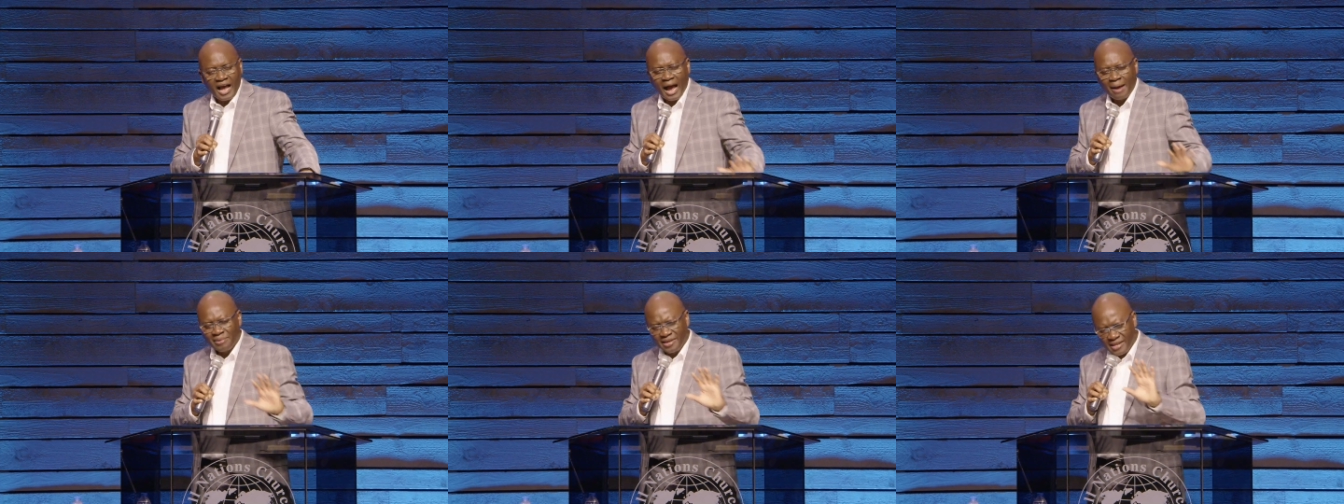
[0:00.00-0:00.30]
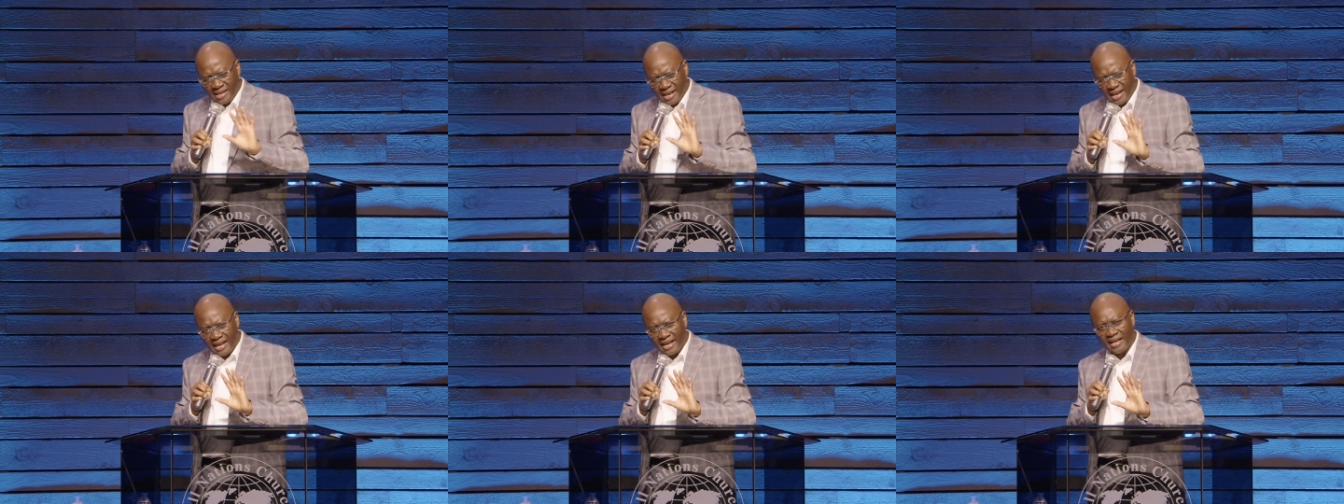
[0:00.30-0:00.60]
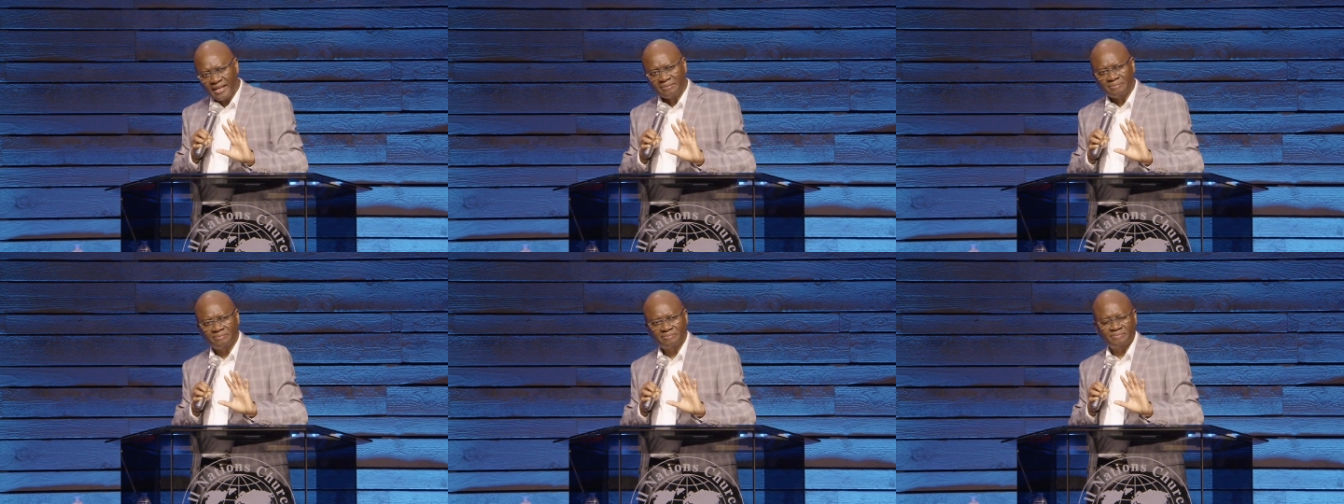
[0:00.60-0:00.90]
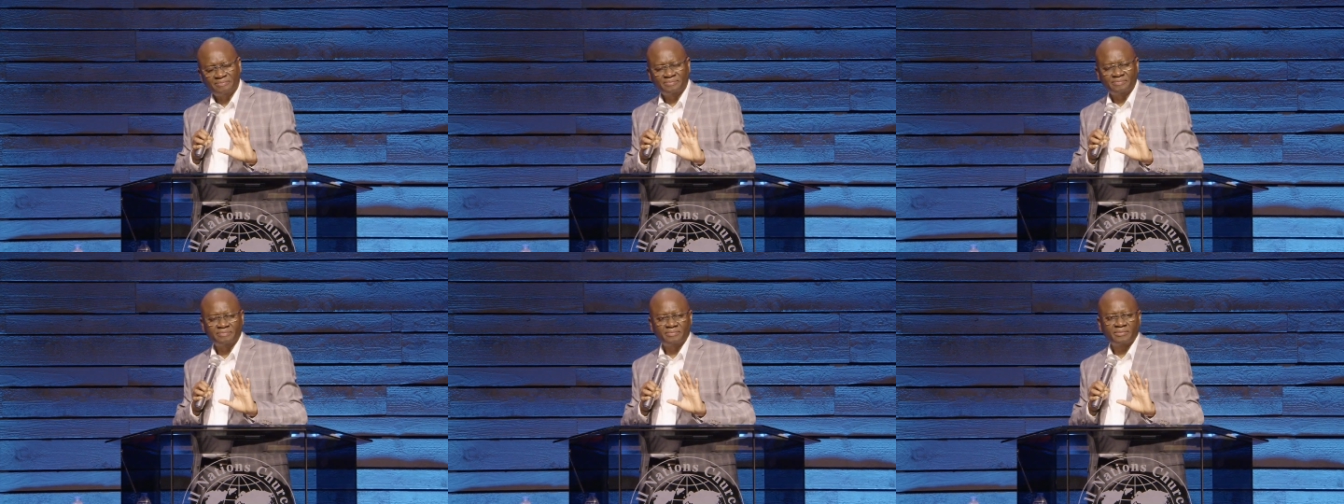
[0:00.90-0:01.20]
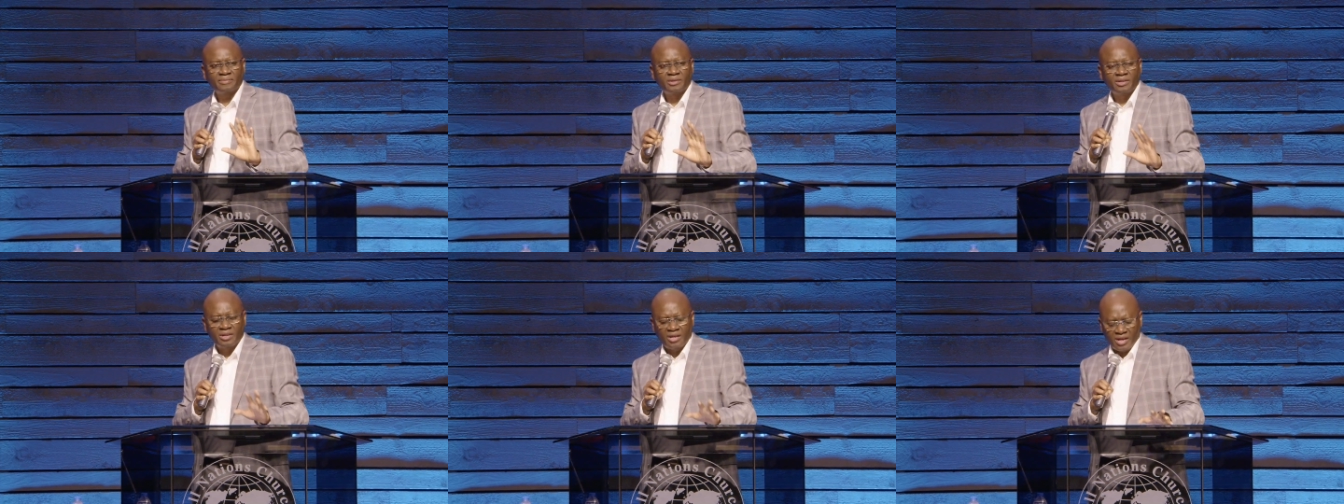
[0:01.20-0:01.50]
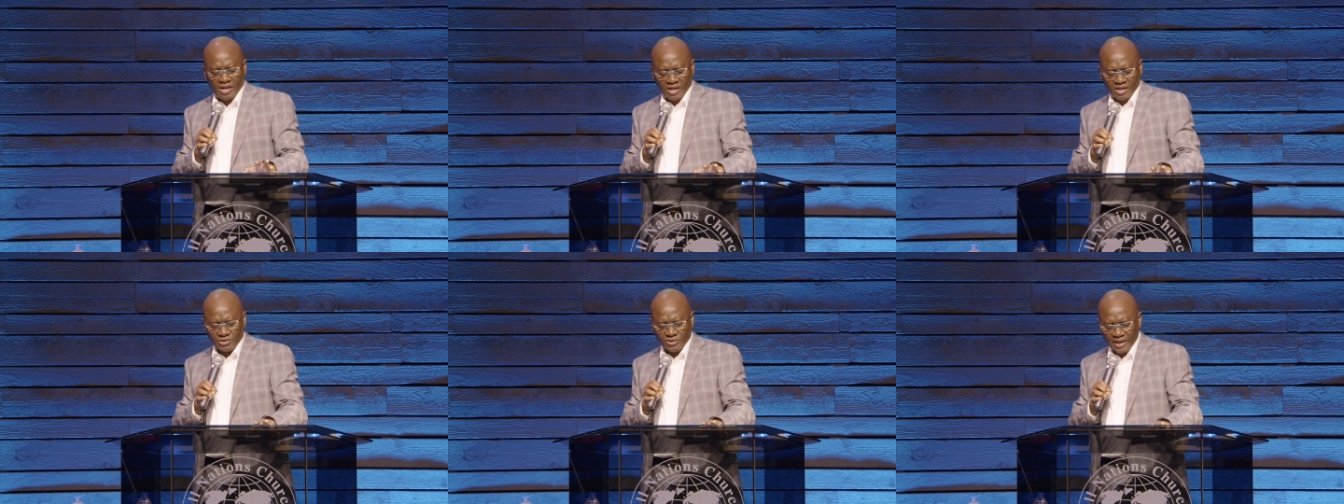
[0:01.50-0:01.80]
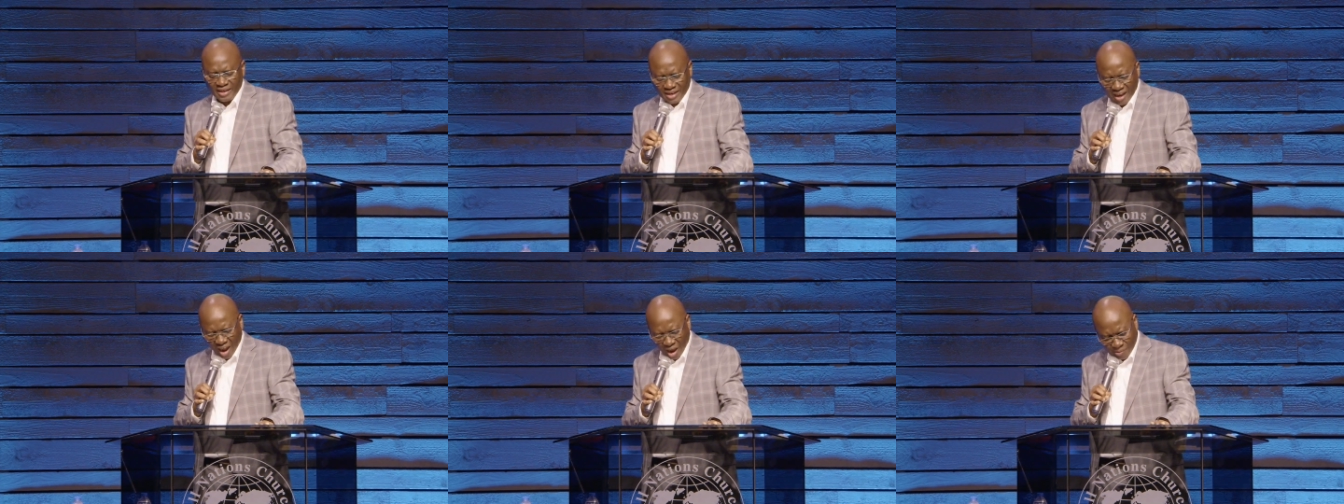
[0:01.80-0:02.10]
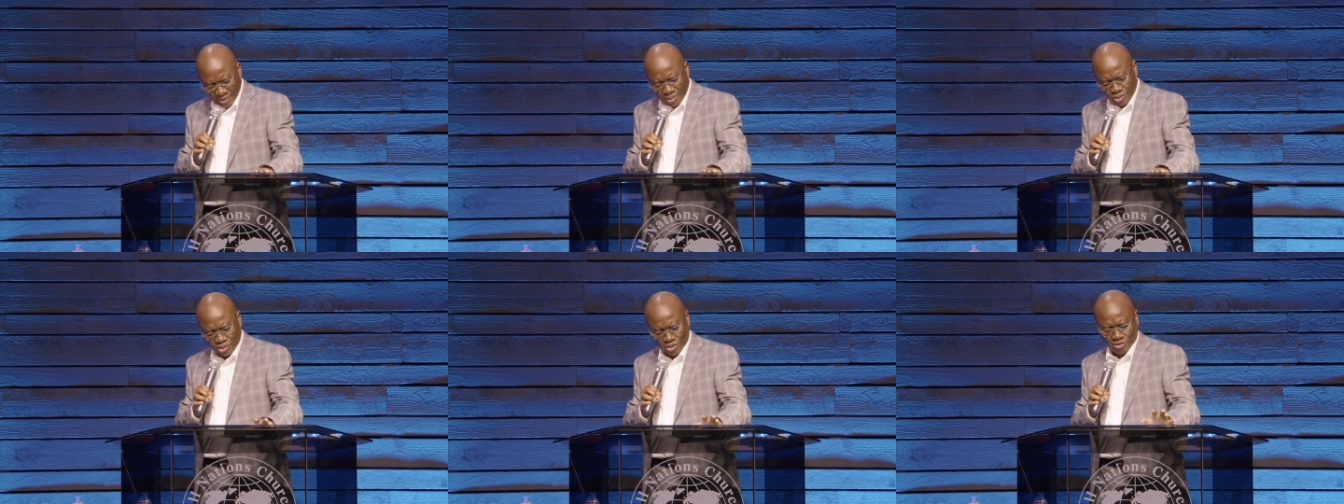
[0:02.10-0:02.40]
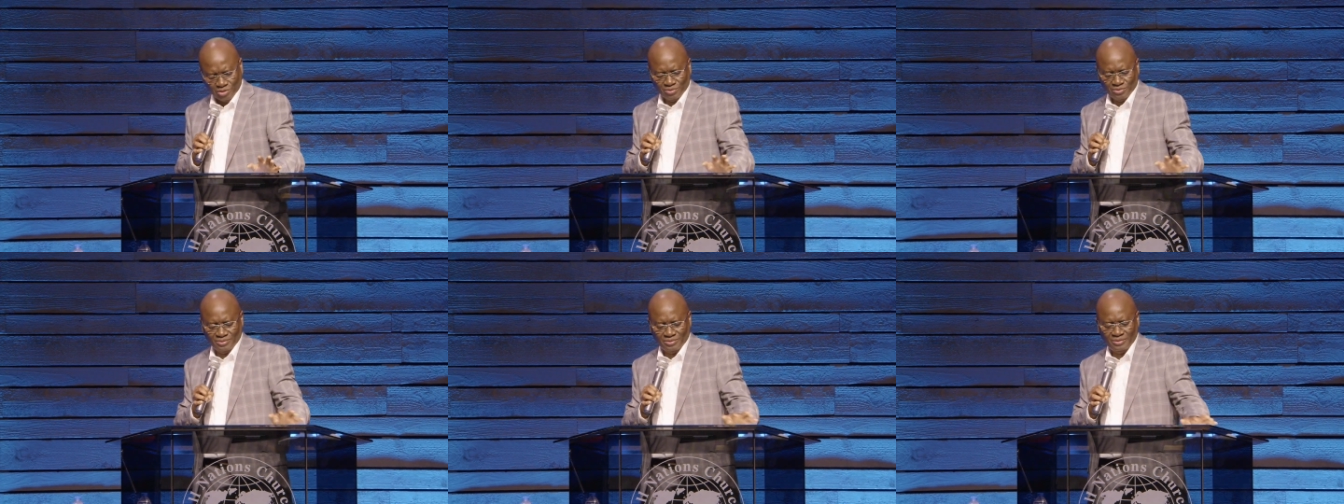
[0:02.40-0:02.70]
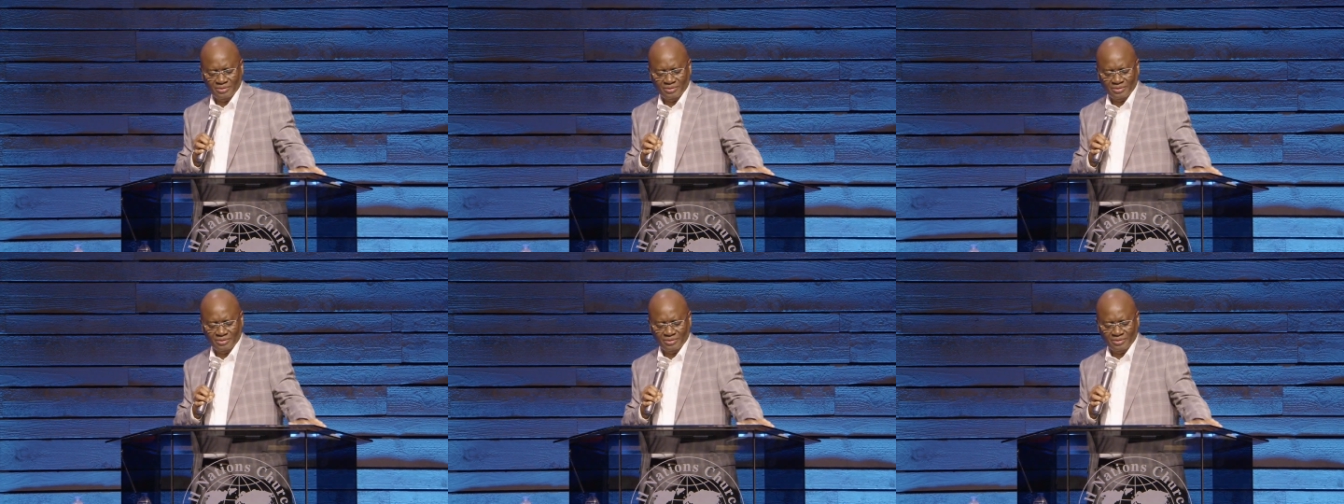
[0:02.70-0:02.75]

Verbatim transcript: I'm here to encourage you,